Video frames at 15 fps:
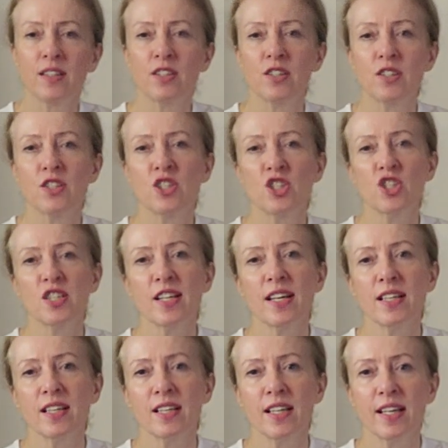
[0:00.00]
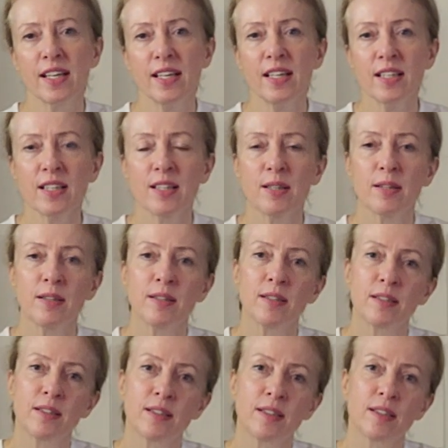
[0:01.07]
Just gently,
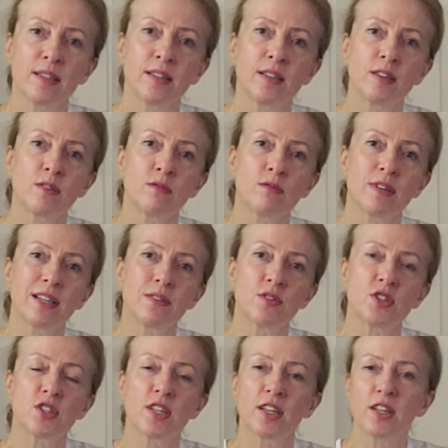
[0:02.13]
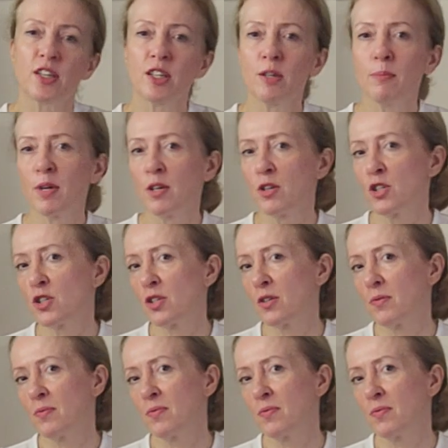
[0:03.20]
round circular motion,